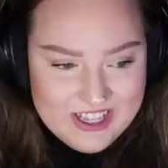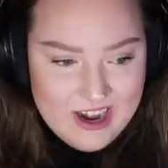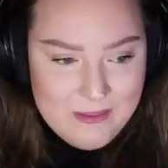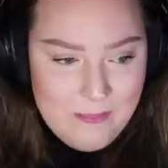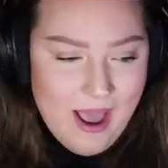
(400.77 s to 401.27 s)

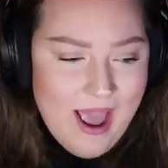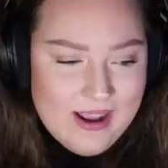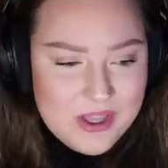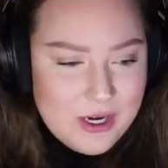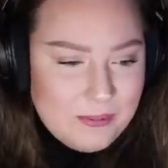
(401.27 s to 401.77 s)
laid
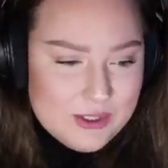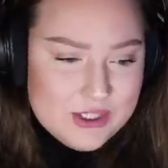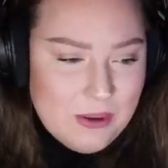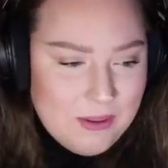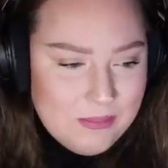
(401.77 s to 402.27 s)
back and
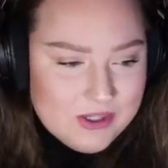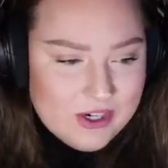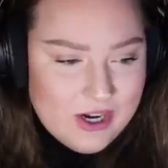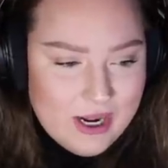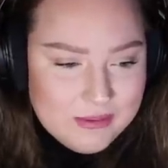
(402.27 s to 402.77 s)
appreciate people that
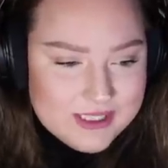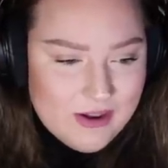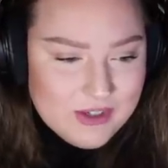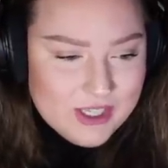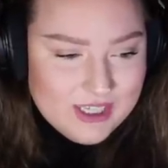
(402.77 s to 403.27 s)
are able to
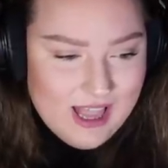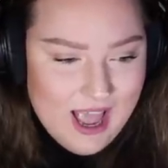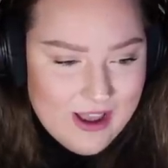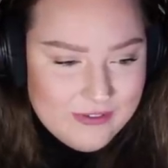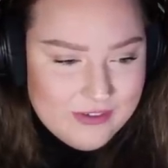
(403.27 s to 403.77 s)
have a good
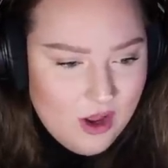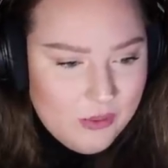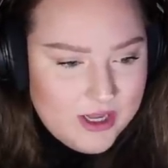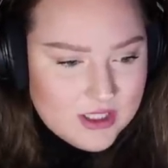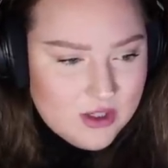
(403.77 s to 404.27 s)
laugh.
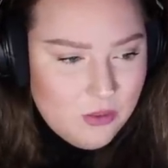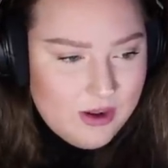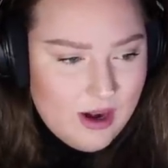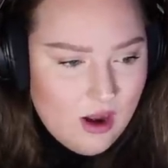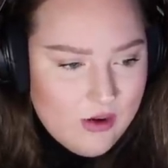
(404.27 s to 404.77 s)
Wait, so
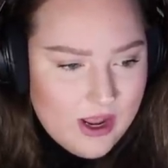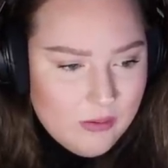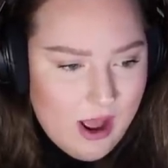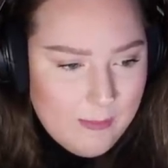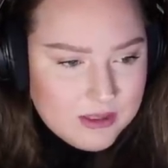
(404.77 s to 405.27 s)
what? Okay,
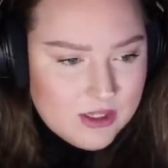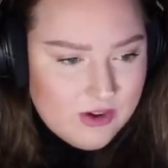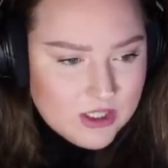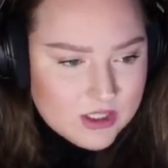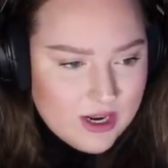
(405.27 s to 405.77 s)
what happens if
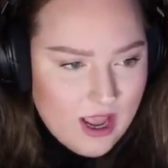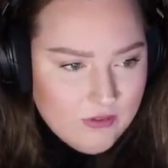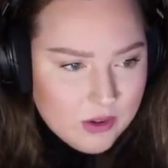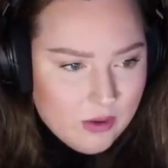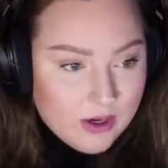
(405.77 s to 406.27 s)
I just like
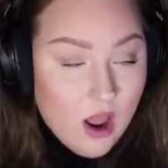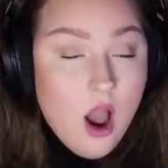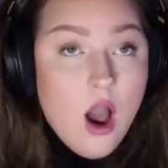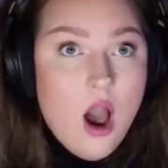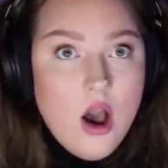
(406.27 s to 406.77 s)
everyone?
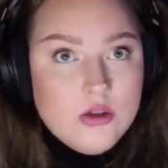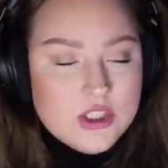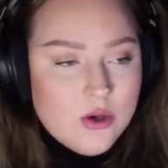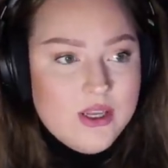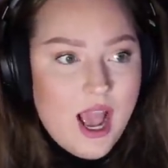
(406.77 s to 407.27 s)
Oh,
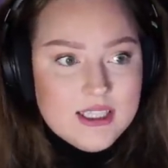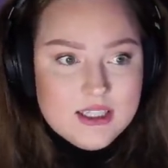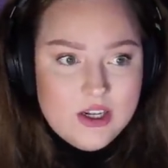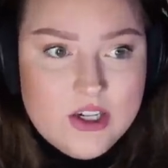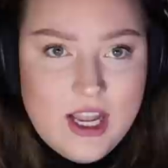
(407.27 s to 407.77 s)
so yeah, it's
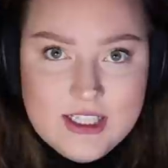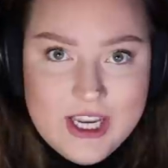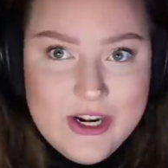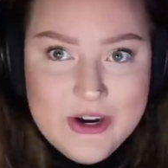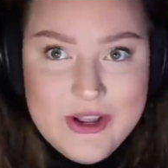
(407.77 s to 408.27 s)
literally like
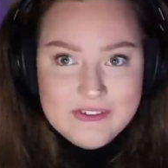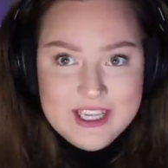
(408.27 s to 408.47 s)
Tinder. You have to